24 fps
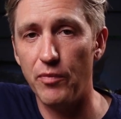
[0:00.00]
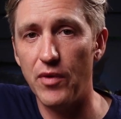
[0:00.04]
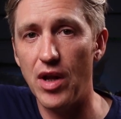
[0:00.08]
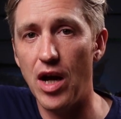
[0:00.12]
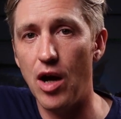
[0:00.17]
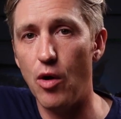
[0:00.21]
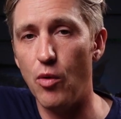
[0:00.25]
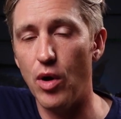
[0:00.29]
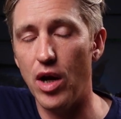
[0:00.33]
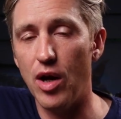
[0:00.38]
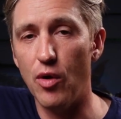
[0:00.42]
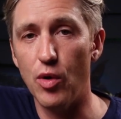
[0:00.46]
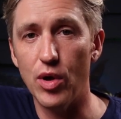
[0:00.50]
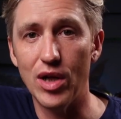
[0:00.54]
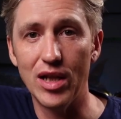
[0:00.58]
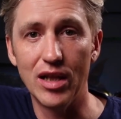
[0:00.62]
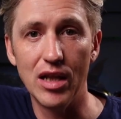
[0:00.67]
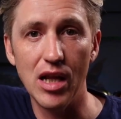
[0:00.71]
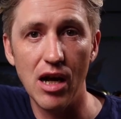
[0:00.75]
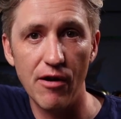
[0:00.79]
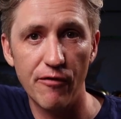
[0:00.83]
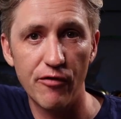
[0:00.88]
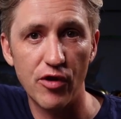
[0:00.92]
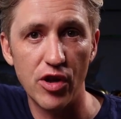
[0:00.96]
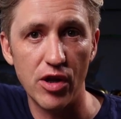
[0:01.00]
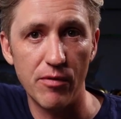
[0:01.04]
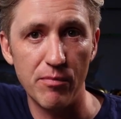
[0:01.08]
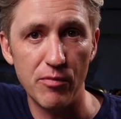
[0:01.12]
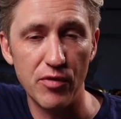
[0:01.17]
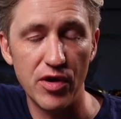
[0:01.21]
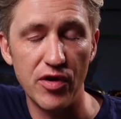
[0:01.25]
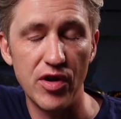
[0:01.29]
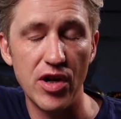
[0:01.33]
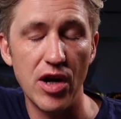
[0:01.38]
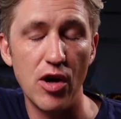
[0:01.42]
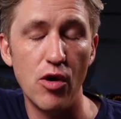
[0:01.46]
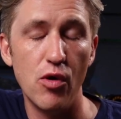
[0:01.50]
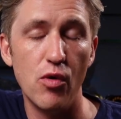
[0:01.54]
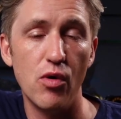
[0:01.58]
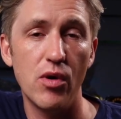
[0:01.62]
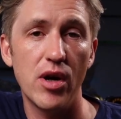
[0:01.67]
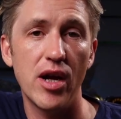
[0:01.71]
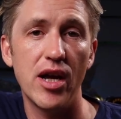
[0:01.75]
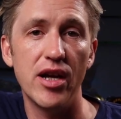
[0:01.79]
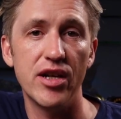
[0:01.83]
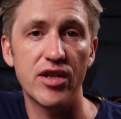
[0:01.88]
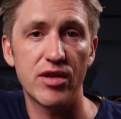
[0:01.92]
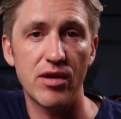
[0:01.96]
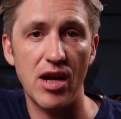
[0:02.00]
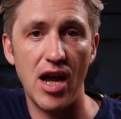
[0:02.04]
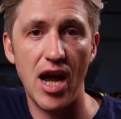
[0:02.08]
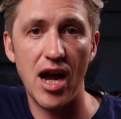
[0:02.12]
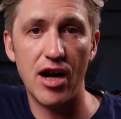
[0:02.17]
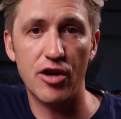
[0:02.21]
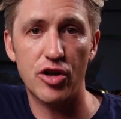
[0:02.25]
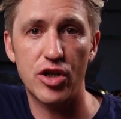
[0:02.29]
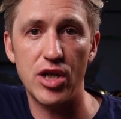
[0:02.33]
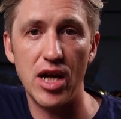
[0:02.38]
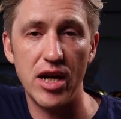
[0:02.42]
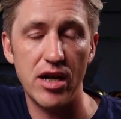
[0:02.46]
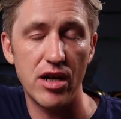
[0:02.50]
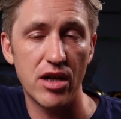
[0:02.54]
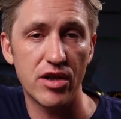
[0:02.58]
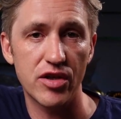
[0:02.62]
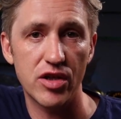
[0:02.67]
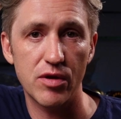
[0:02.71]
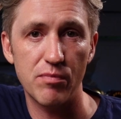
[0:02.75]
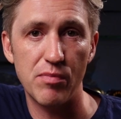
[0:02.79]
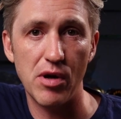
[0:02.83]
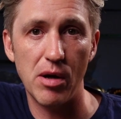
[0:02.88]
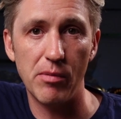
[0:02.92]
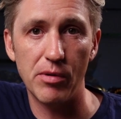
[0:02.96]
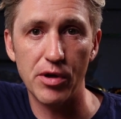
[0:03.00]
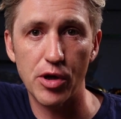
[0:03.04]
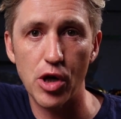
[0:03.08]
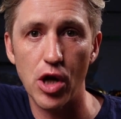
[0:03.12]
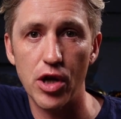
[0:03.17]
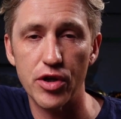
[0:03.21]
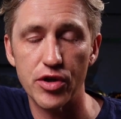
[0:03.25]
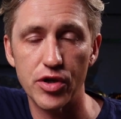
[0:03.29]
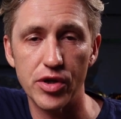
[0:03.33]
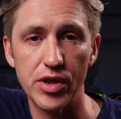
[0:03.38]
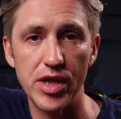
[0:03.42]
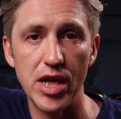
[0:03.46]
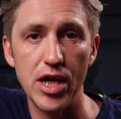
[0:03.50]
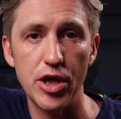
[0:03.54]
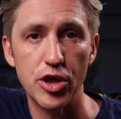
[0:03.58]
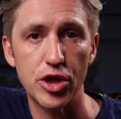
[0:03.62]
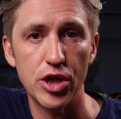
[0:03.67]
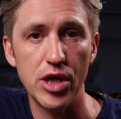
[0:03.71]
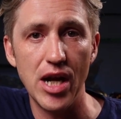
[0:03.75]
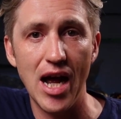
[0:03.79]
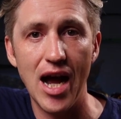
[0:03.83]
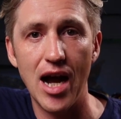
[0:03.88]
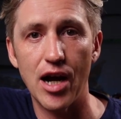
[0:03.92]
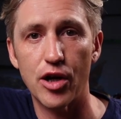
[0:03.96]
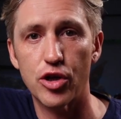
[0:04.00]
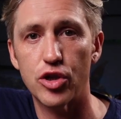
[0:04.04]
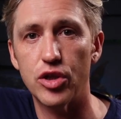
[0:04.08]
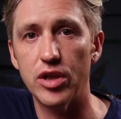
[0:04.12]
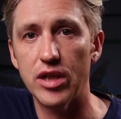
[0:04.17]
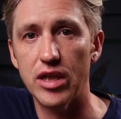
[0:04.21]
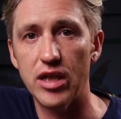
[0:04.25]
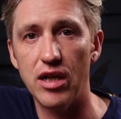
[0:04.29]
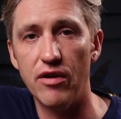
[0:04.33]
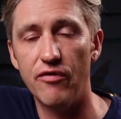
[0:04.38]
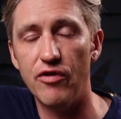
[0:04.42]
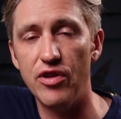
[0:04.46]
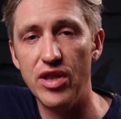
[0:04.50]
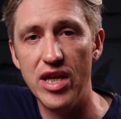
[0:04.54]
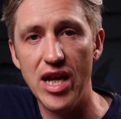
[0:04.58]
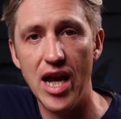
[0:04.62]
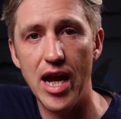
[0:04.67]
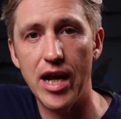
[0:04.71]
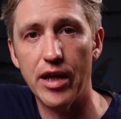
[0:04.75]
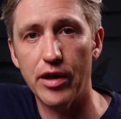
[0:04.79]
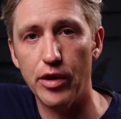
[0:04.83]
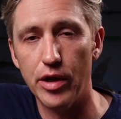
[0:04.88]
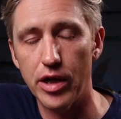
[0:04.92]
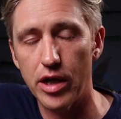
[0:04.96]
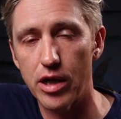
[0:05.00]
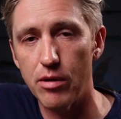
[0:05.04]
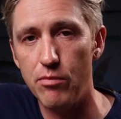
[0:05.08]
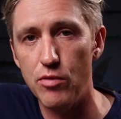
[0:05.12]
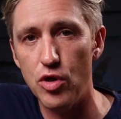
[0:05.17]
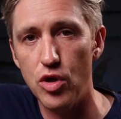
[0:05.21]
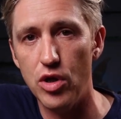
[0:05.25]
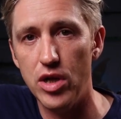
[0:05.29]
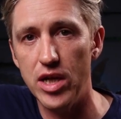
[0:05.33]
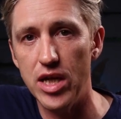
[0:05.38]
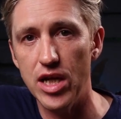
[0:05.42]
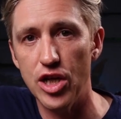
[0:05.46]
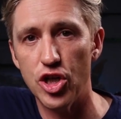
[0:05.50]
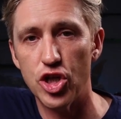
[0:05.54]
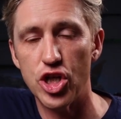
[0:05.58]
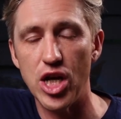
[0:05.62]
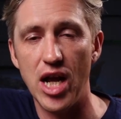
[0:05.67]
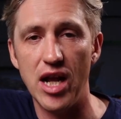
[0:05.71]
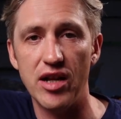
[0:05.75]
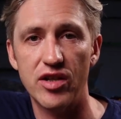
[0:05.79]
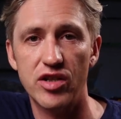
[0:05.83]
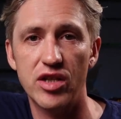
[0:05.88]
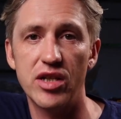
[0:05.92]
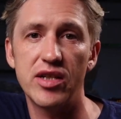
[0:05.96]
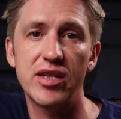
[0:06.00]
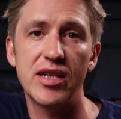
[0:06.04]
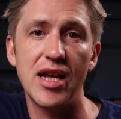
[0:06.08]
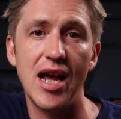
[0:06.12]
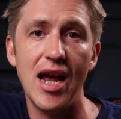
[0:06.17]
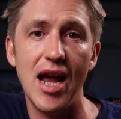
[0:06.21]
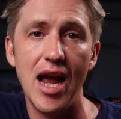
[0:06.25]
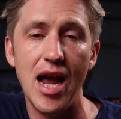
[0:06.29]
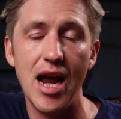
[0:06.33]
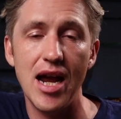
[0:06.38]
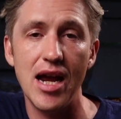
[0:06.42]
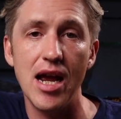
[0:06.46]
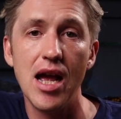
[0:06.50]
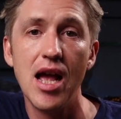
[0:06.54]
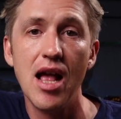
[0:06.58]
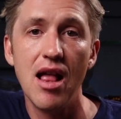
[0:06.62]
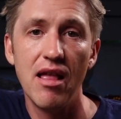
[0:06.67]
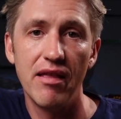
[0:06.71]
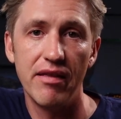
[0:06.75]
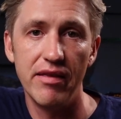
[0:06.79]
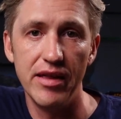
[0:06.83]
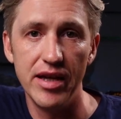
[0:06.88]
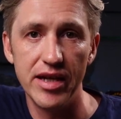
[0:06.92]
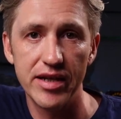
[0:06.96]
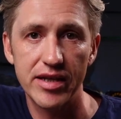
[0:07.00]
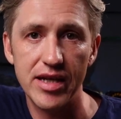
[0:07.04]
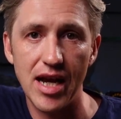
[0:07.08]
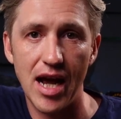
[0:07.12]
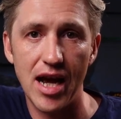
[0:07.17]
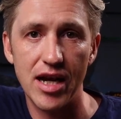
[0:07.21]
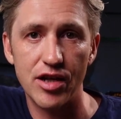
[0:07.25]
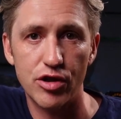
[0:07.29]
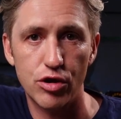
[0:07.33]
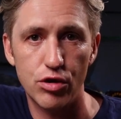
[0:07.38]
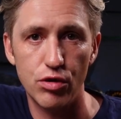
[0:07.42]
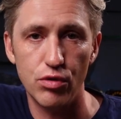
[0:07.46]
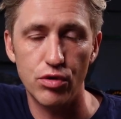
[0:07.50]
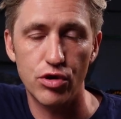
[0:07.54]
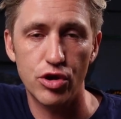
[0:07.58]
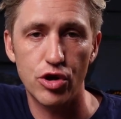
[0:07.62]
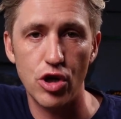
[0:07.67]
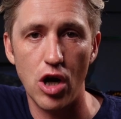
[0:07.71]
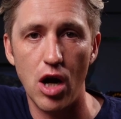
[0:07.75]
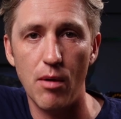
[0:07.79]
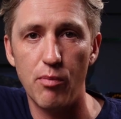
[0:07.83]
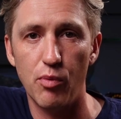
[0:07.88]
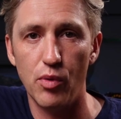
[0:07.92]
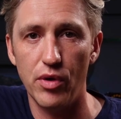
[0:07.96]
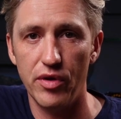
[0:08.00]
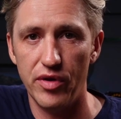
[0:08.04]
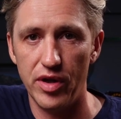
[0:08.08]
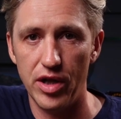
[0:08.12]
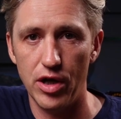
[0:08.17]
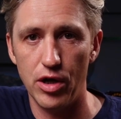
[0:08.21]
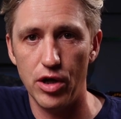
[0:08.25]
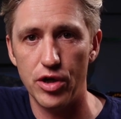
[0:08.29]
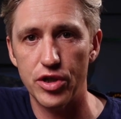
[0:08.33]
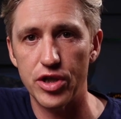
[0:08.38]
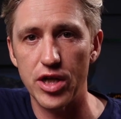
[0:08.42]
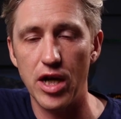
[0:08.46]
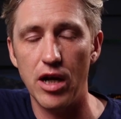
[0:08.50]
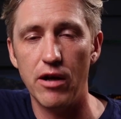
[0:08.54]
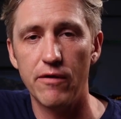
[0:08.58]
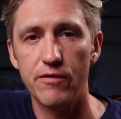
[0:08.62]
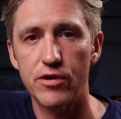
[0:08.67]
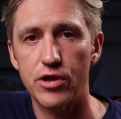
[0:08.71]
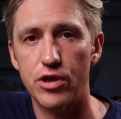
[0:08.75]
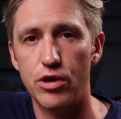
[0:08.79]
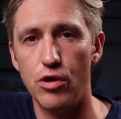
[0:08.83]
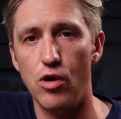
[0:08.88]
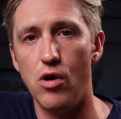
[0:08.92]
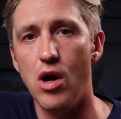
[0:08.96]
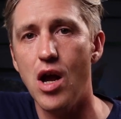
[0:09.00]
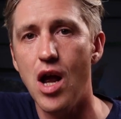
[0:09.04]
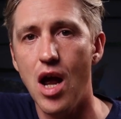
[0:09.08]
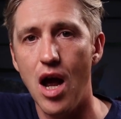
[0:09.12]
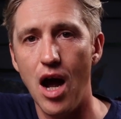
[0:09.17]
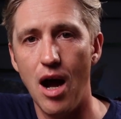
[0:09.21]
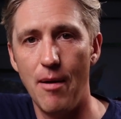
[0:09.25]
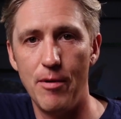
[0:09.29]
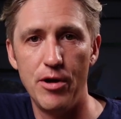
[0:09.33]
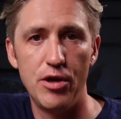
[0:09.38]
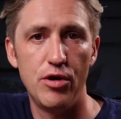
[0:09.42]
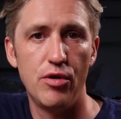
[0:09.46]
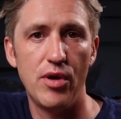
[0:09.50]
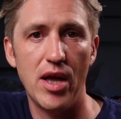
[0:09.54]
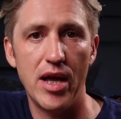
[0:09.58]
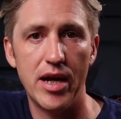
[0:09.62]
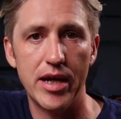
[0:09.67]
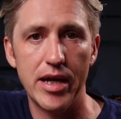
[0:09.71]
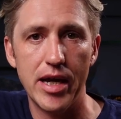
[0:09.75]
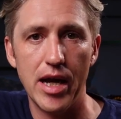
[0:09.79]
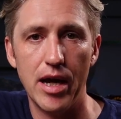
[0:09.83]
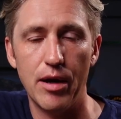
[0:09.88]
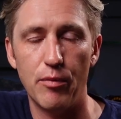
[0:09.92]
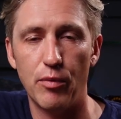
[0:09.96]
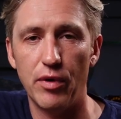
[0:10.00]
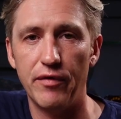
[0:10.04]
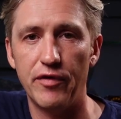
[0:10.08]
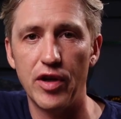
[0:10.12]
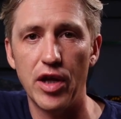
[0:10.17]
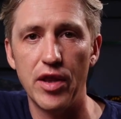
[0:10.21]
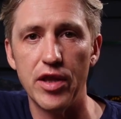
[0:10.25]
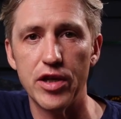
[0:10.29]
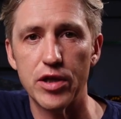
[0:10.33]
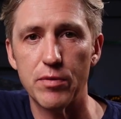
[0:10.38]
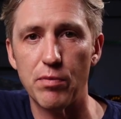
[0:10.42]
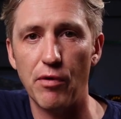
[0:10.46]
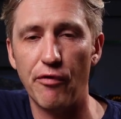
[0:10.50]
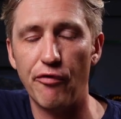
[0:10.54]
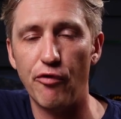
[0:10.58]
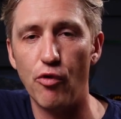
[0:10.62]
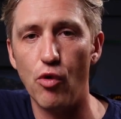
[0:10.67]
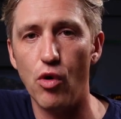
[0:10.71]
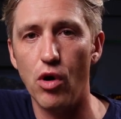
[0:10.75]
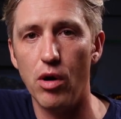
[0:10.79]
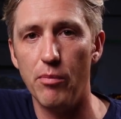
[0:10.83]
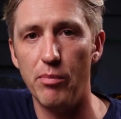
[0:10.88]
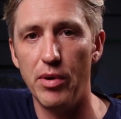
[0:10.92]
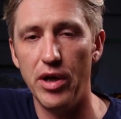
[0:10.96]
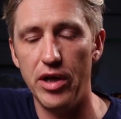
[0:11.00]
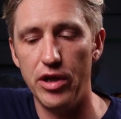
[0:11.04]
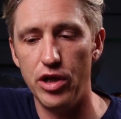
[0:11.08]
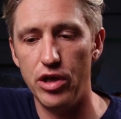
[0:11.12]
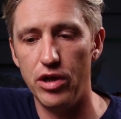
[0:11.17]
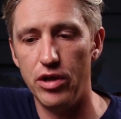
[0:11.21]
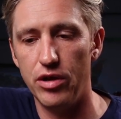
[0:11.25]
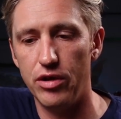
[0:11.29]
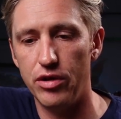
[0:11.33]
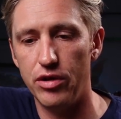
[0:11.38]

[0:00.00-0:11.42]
Now, what I would love them to do is actually have done some public consultation, actually given the angling community a chance to say, hey, this has to stop within ourselves. So I'm going to do that again. We've done this before, but